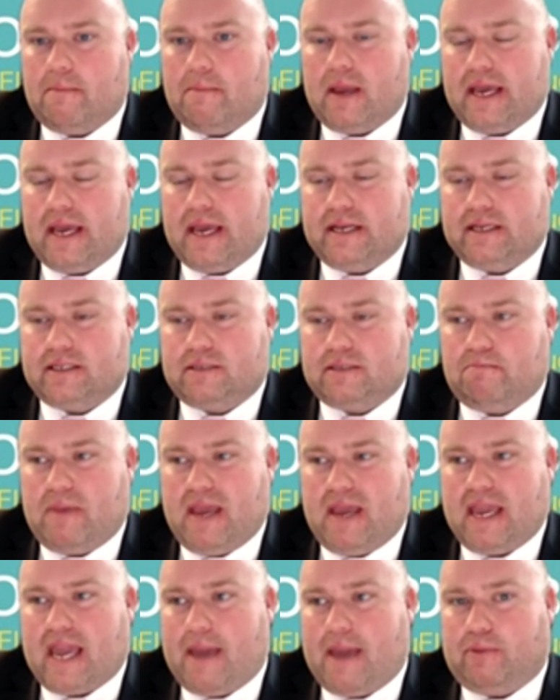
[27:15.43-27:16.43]
is
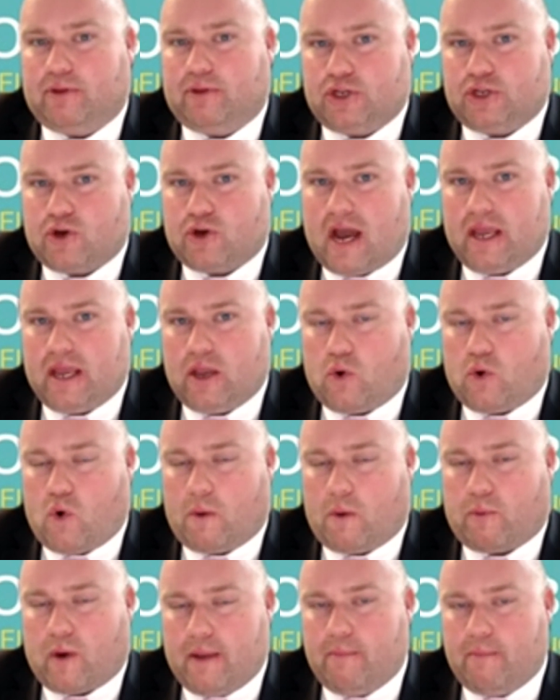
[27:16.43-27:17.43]
being able to try to
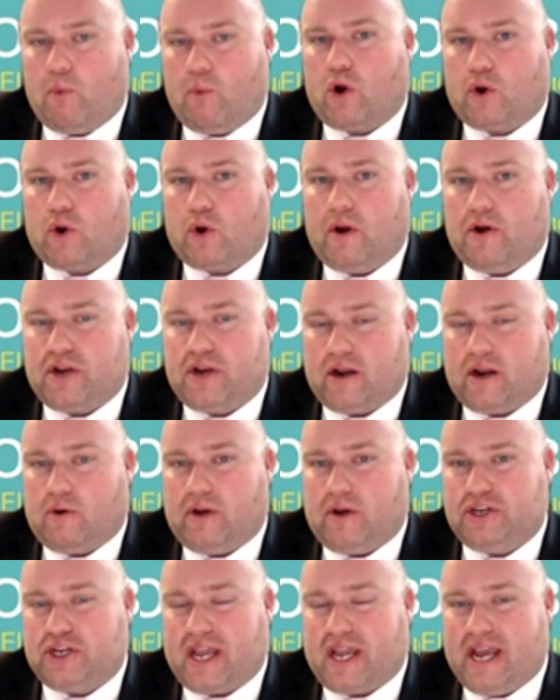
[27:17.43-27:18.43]
incorporate more career and technical
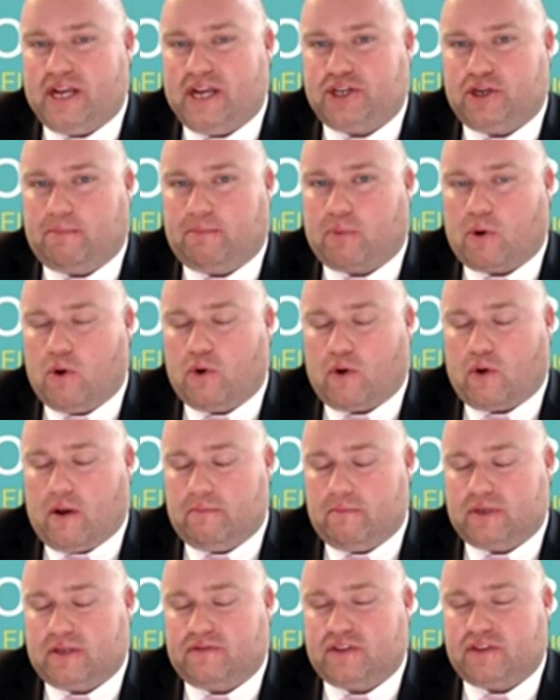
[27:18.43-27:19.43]
education
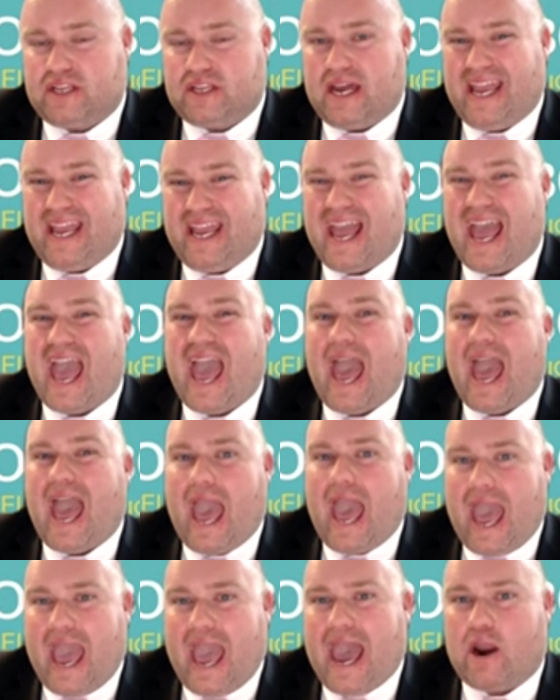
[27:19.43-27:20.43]
programs of study
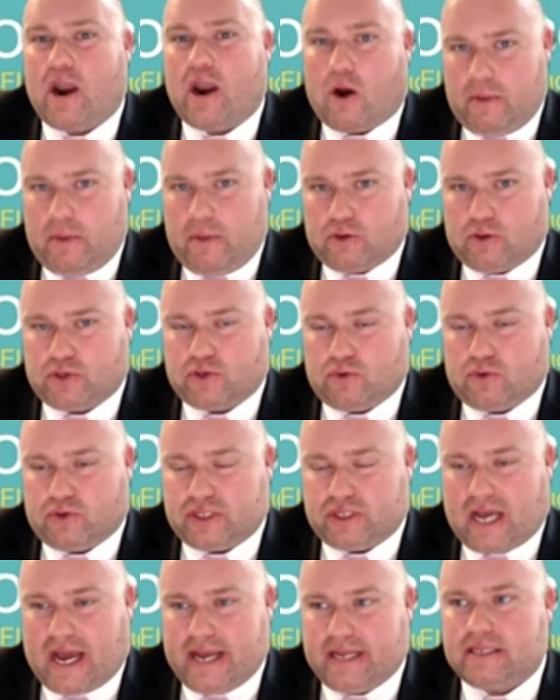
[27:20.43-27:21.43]
at our middle school
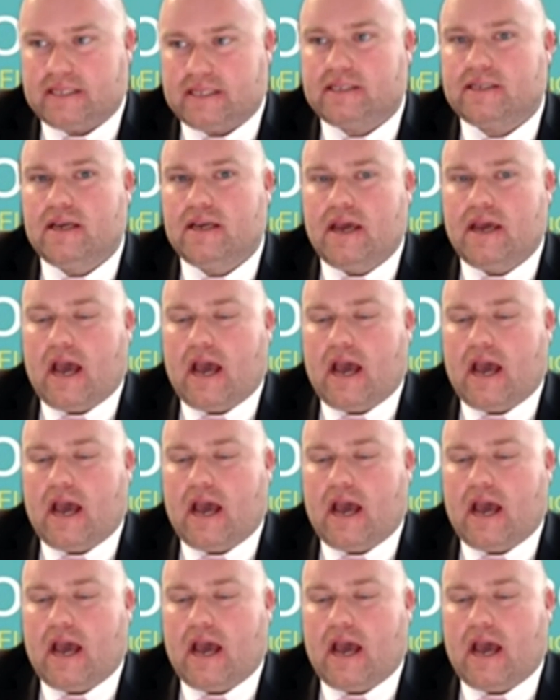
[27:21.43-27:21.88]
sites.